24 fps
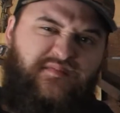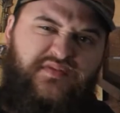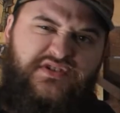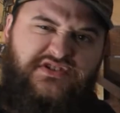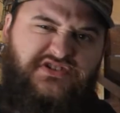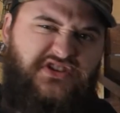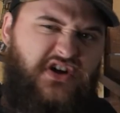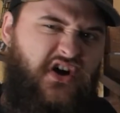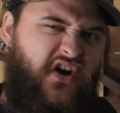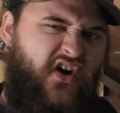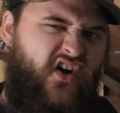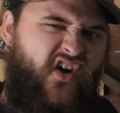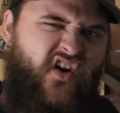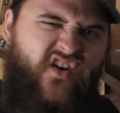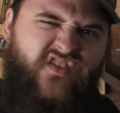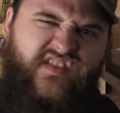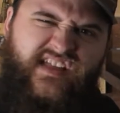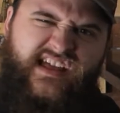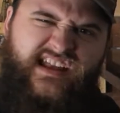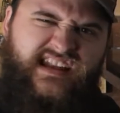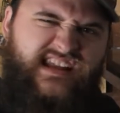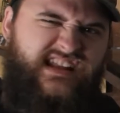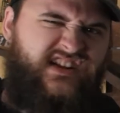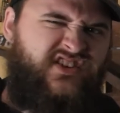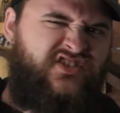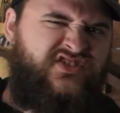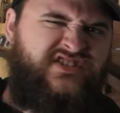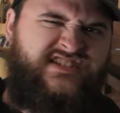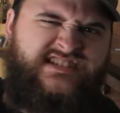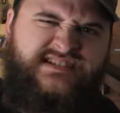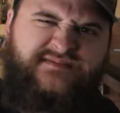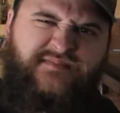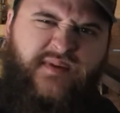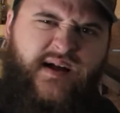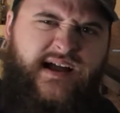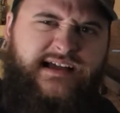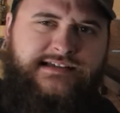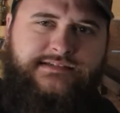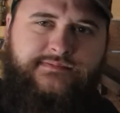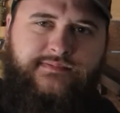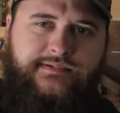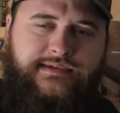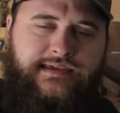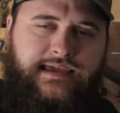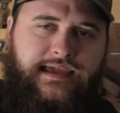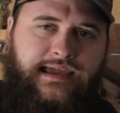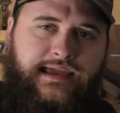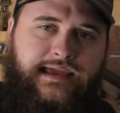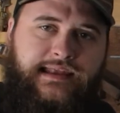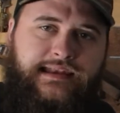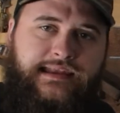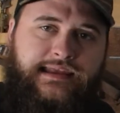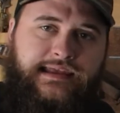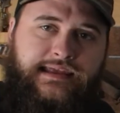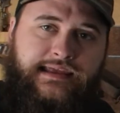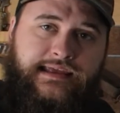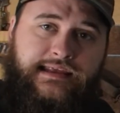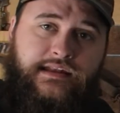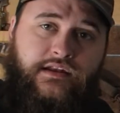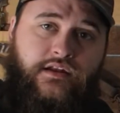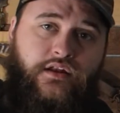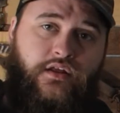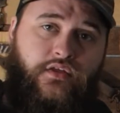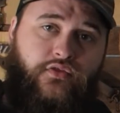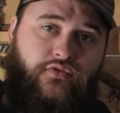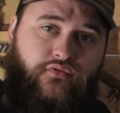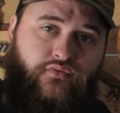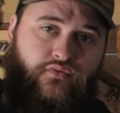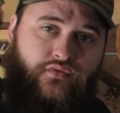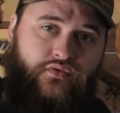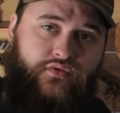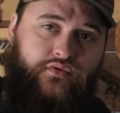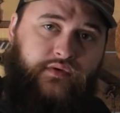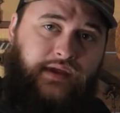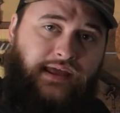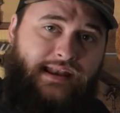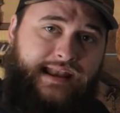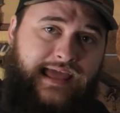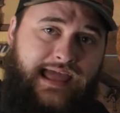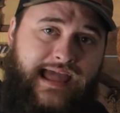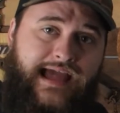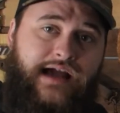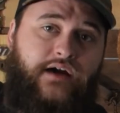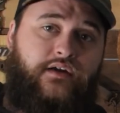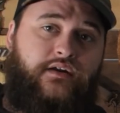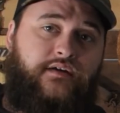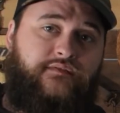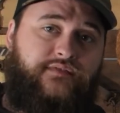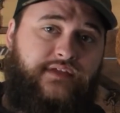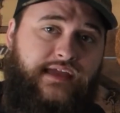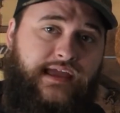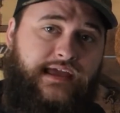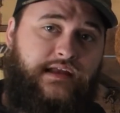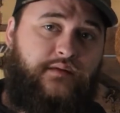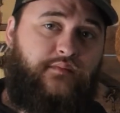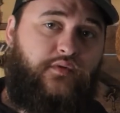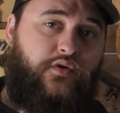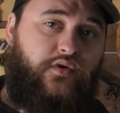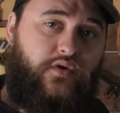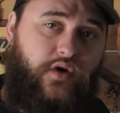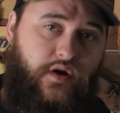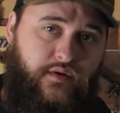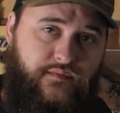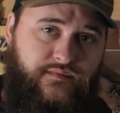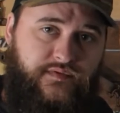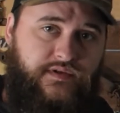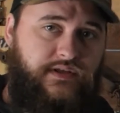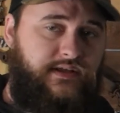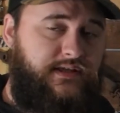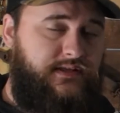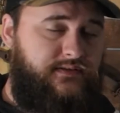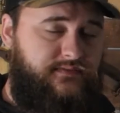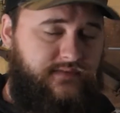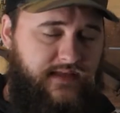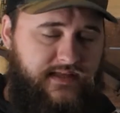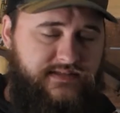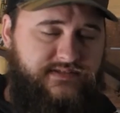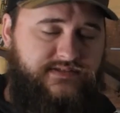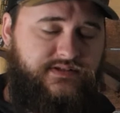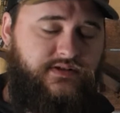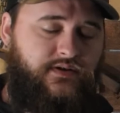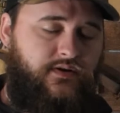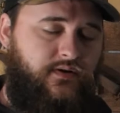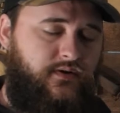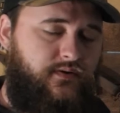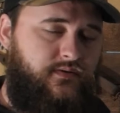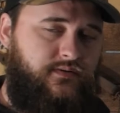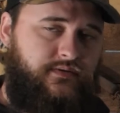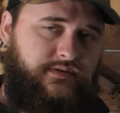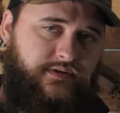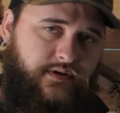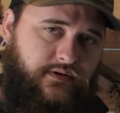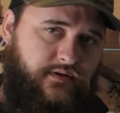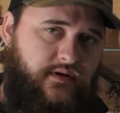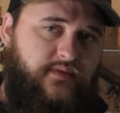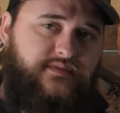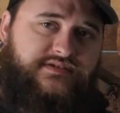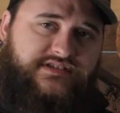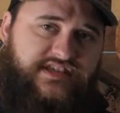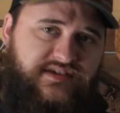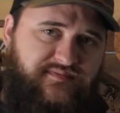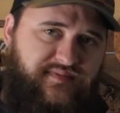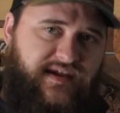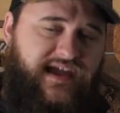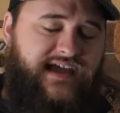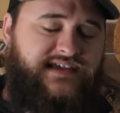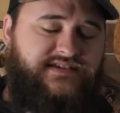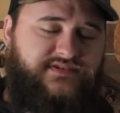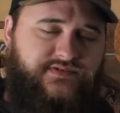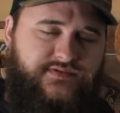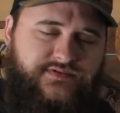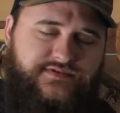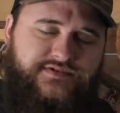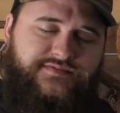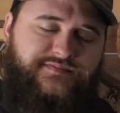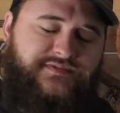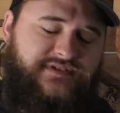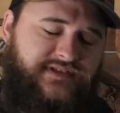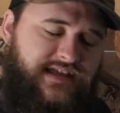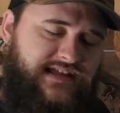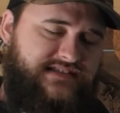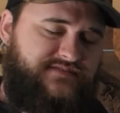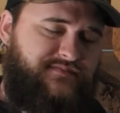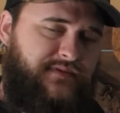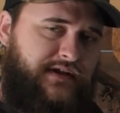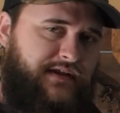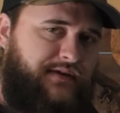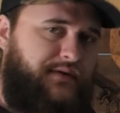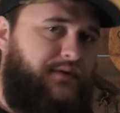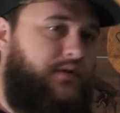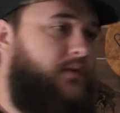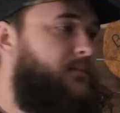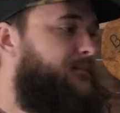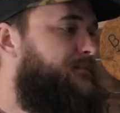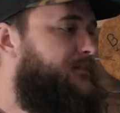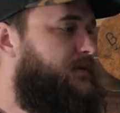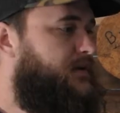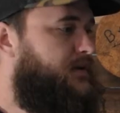puts all that energy it possibly can in, through, and out of the animal. Hopefully, that's the goal. Don't always get pass-throughs, but that's my goal.